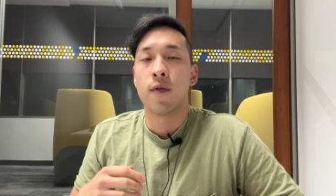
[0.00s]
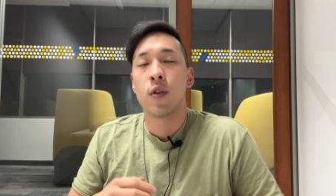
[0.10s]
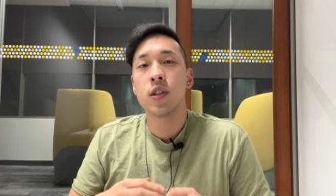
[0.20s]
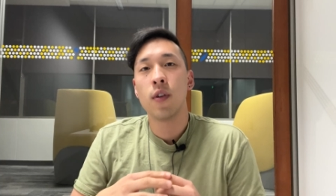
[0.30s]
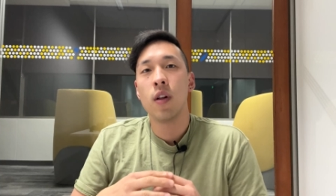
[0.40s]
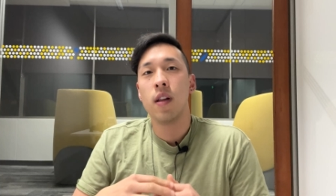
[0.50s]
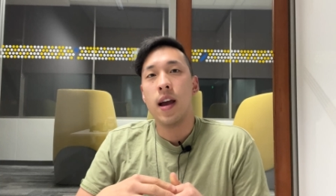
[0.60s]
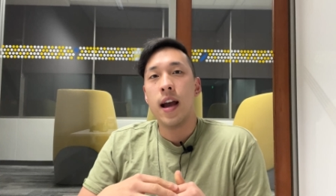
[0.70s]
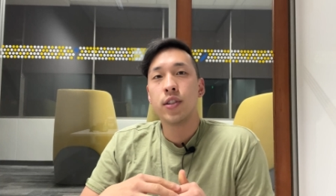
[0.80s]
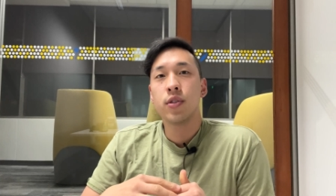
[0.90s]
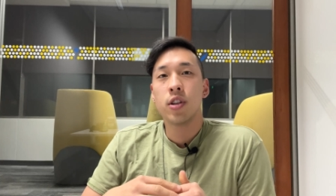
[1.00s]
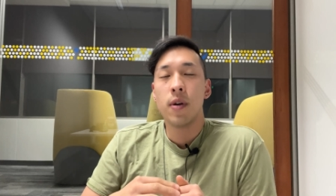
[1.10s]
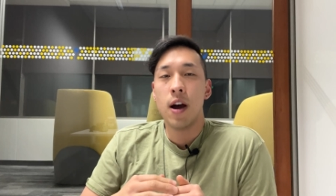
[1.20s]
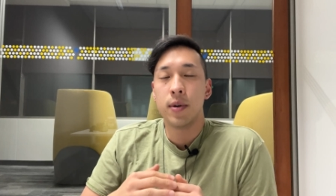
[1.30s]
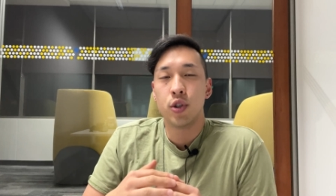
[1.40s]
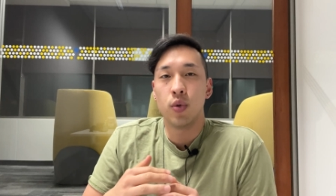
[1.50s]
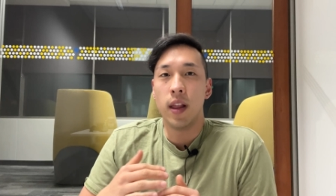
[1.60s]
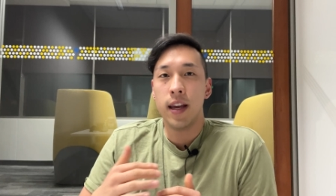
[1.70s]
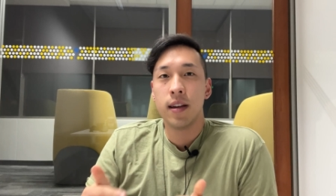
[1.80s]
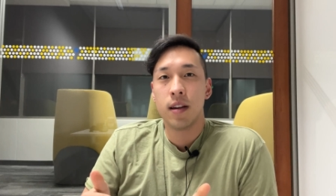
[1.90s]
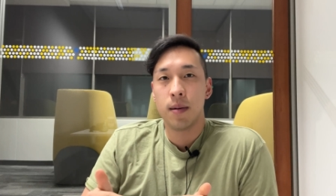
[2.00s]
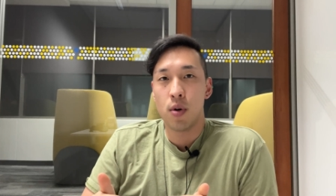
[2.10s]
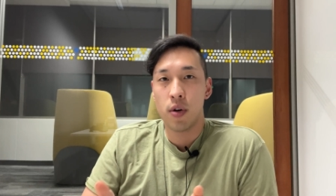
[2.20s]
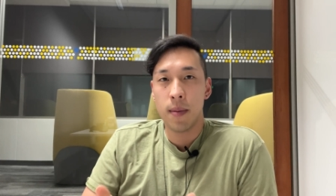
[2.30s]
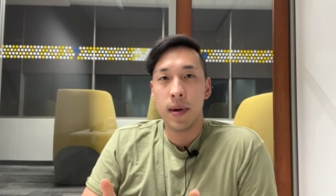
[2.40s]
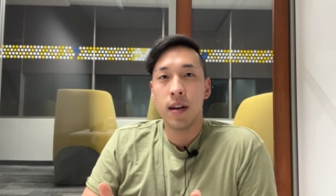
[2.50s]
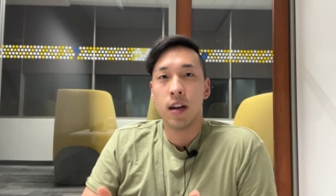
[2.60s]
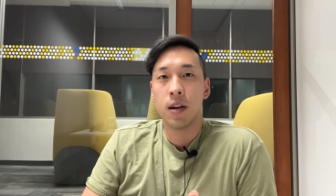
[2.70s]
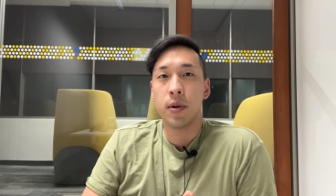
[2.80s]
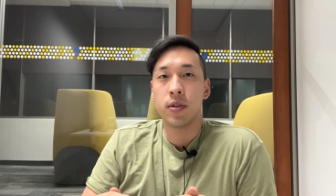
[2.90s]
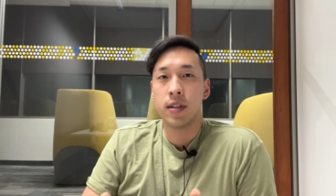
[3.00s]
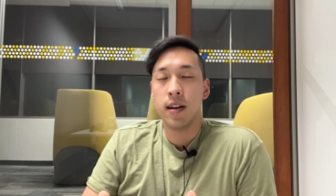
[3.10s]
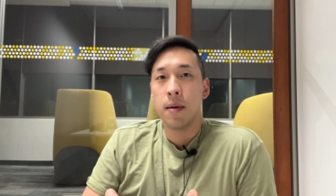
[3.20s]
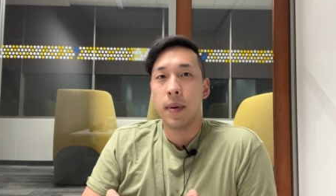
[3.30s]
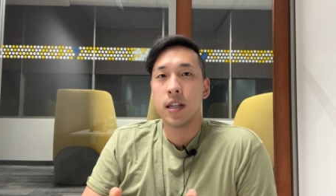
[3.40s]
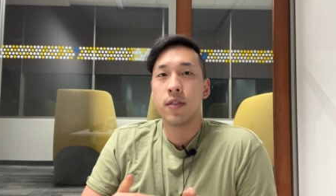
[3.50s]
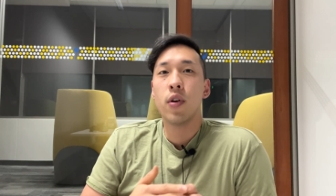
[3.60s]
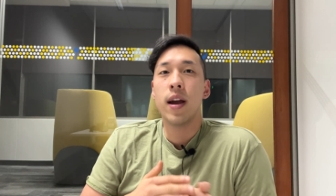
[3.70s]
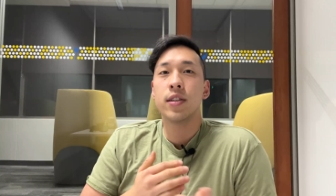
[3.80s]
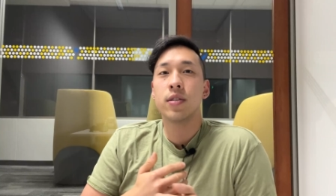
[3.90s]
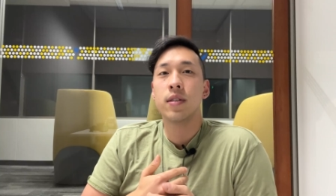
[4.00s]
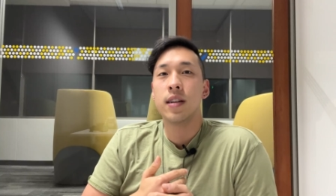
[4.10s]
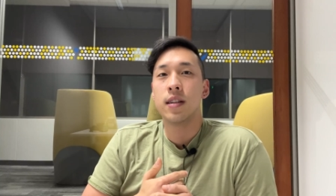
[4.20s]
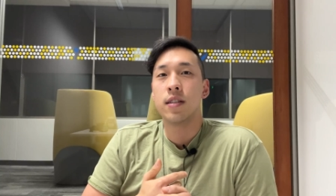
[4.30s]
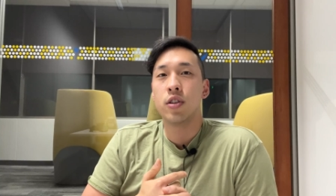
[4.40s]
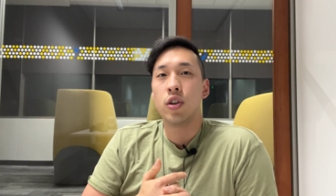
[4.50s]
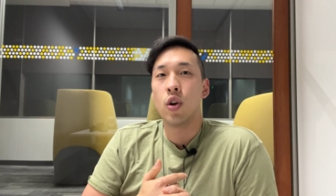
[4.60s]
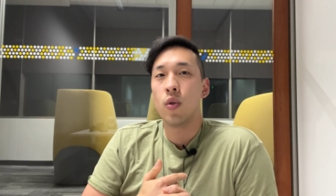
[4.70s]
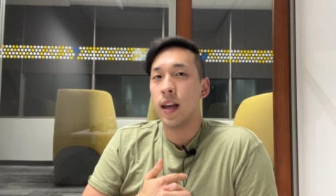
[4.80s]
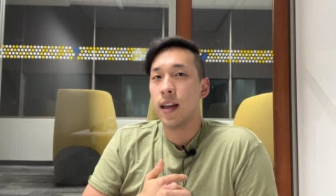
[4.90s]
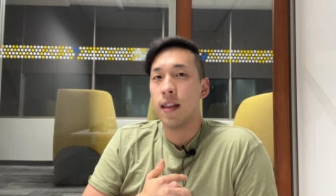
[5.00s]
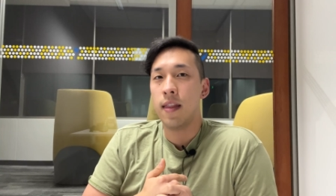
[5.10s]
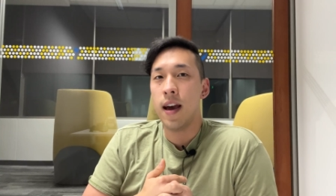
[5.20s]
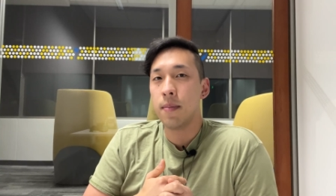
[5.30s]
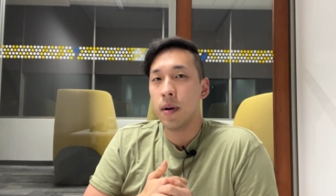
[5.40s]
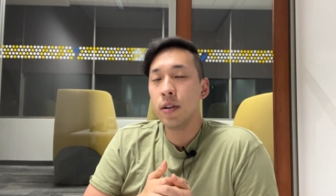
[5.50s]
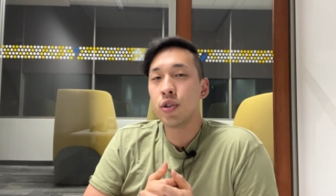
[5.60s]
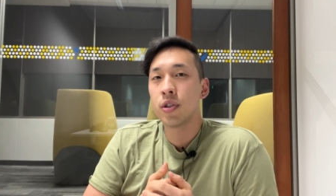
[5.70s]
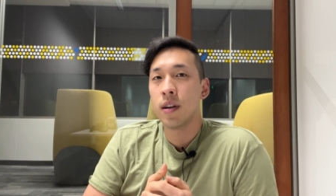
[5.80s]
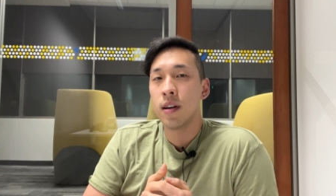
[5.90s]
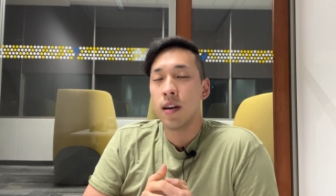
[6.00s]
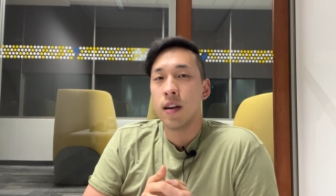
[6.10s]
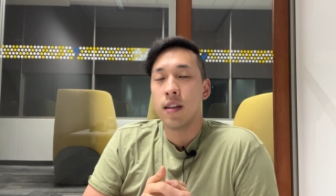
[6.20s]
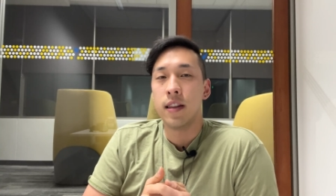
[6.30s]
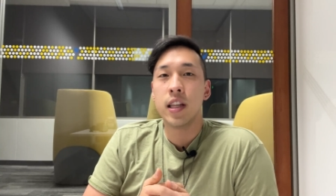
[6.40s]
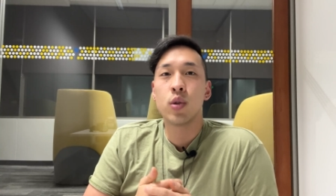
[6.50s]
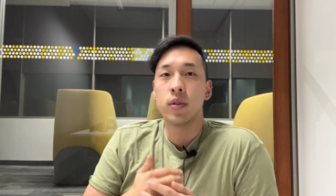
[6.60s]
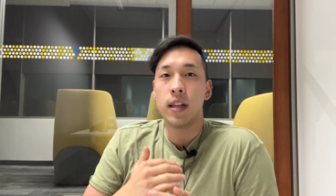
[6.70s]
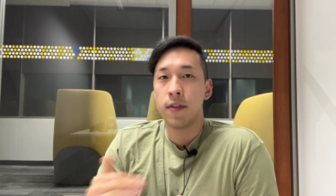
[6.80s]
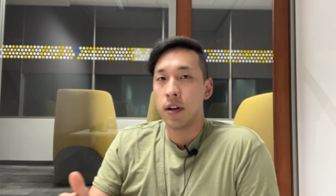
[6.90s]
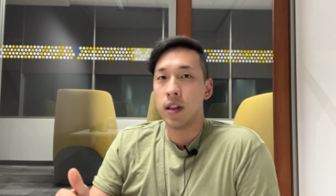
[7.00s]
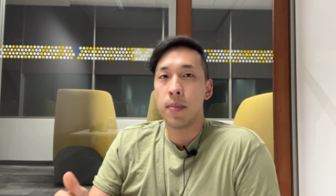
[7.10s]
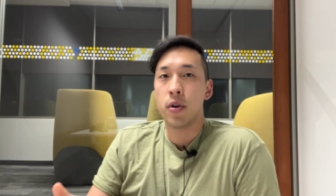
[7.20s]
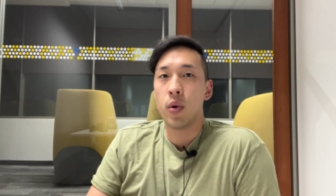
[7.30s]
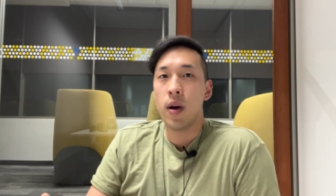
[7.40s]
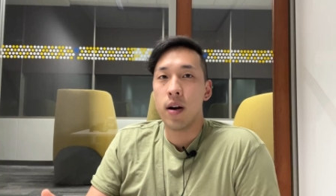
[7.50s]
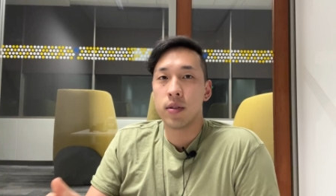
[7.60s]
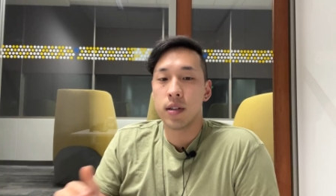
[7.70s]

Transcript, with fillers: First of all, ask yourself how much you like programming and computer science, because if your answer is you don't like it that much, then this will definitely burn you out.